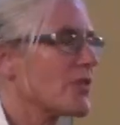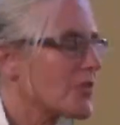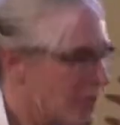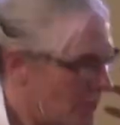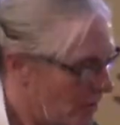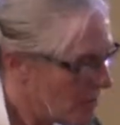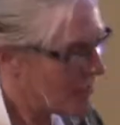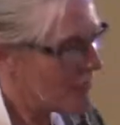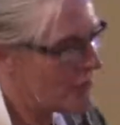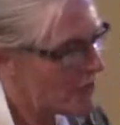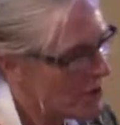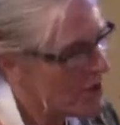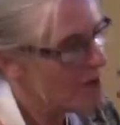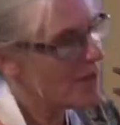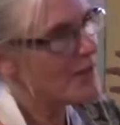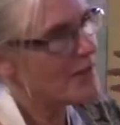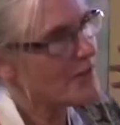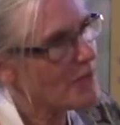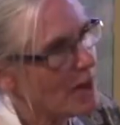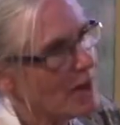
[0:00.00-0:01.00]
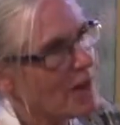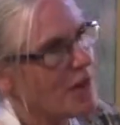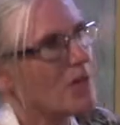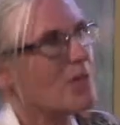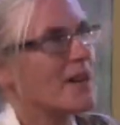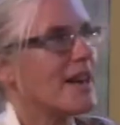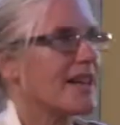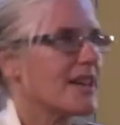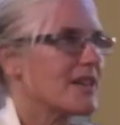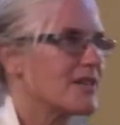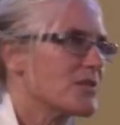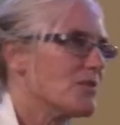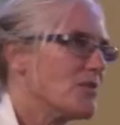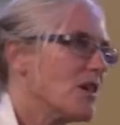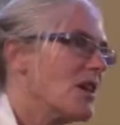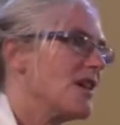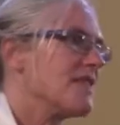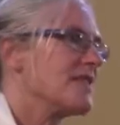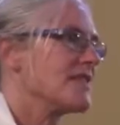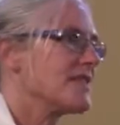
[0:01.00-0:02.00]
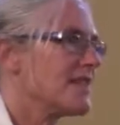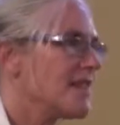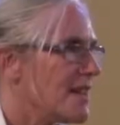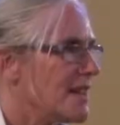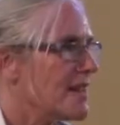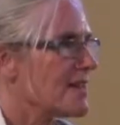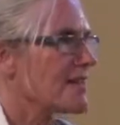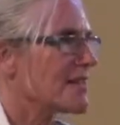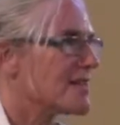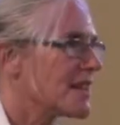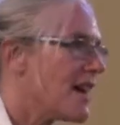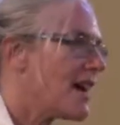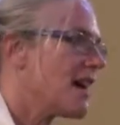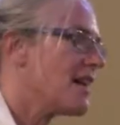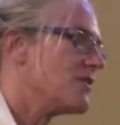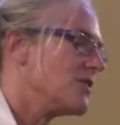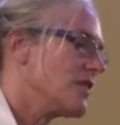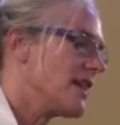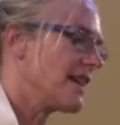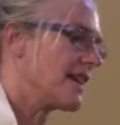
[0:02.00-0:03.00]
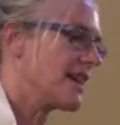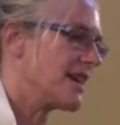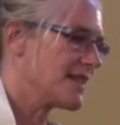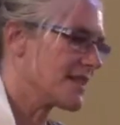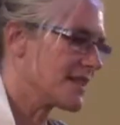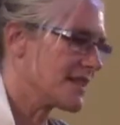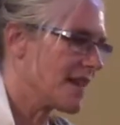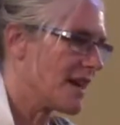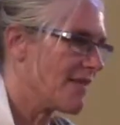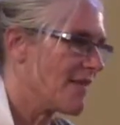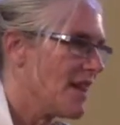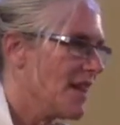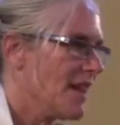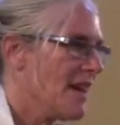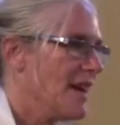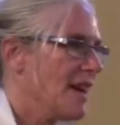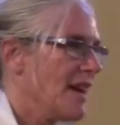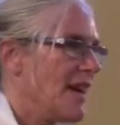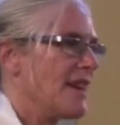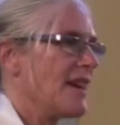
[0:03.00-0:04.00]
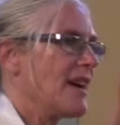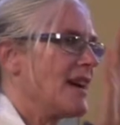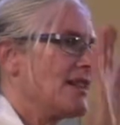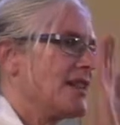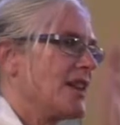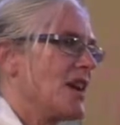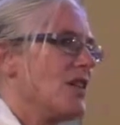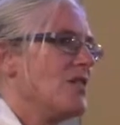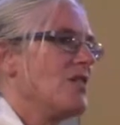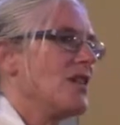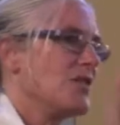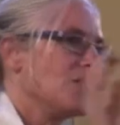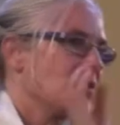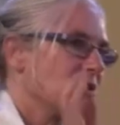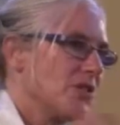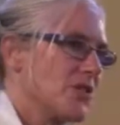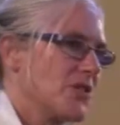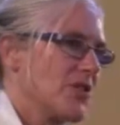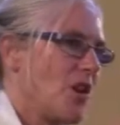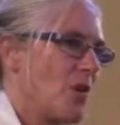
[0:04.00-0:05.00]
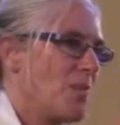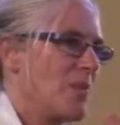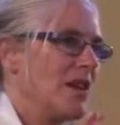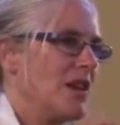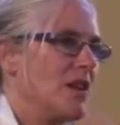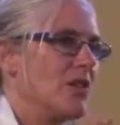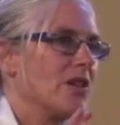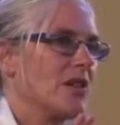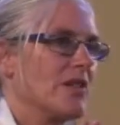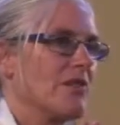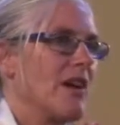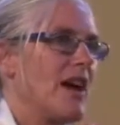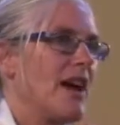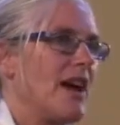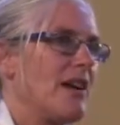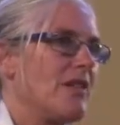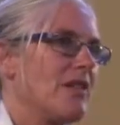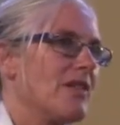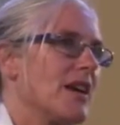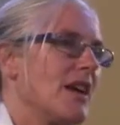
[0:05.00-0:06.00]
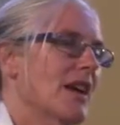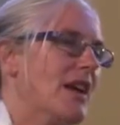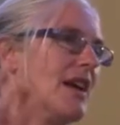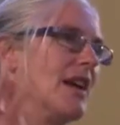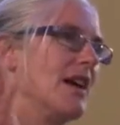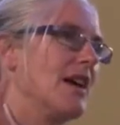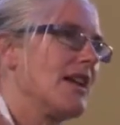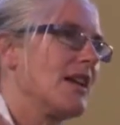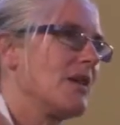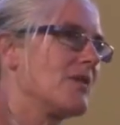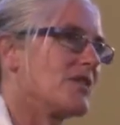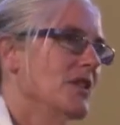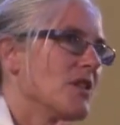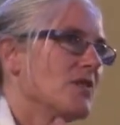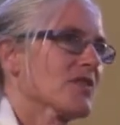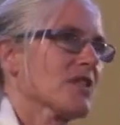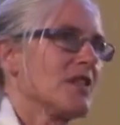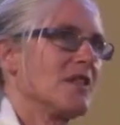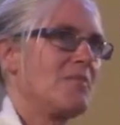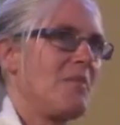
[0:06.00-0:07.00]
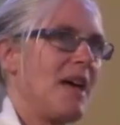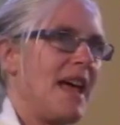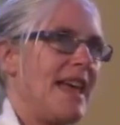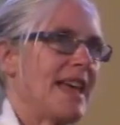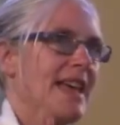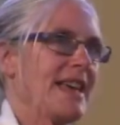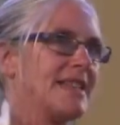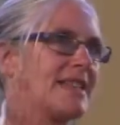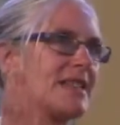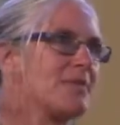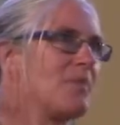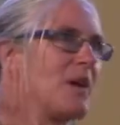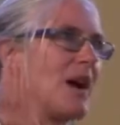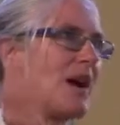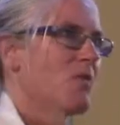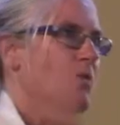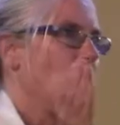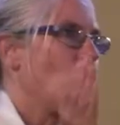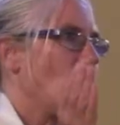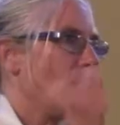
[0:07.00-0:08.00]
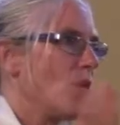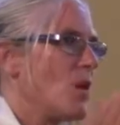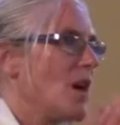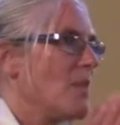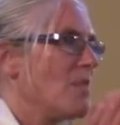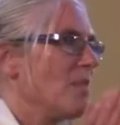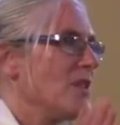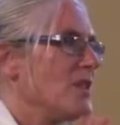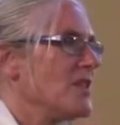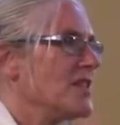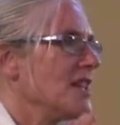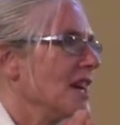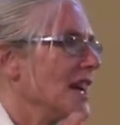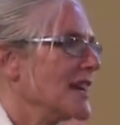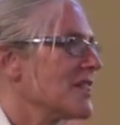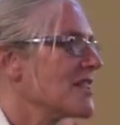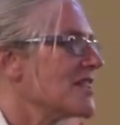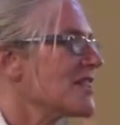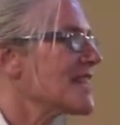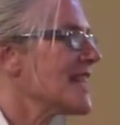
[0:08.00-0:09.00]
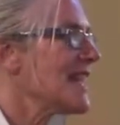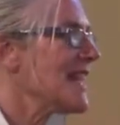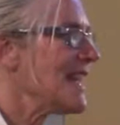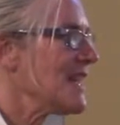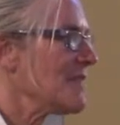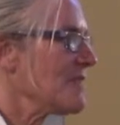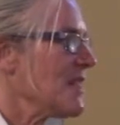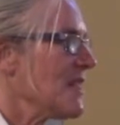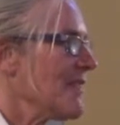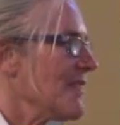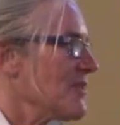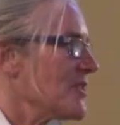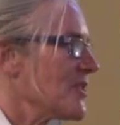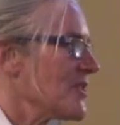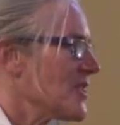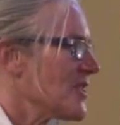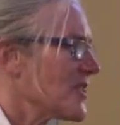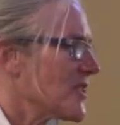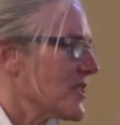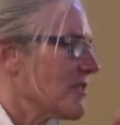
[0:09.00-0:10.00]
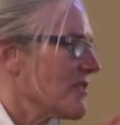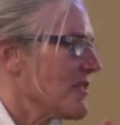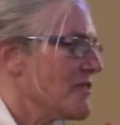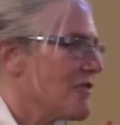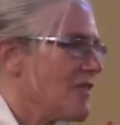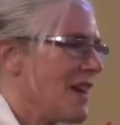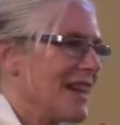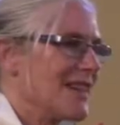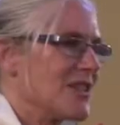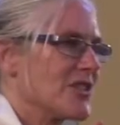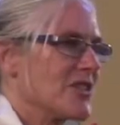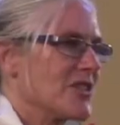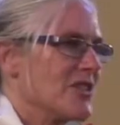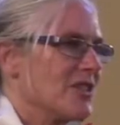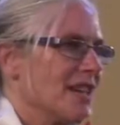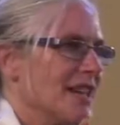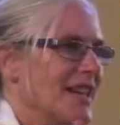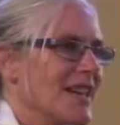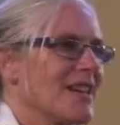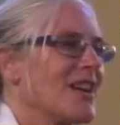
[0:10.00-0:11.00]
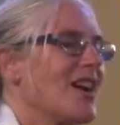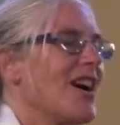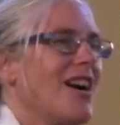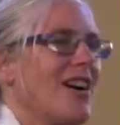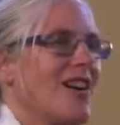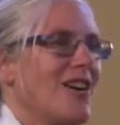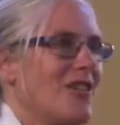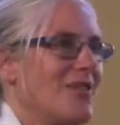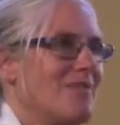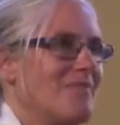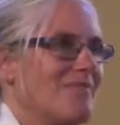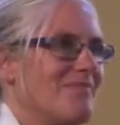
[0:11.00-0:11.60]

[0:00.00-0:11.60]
through full of, when I get to work, there's this, there's that, all that kind of stuff. And then I'd go, stop and look around. And I was often amazed by what beauty I could see, even if it was just the reflection in a car,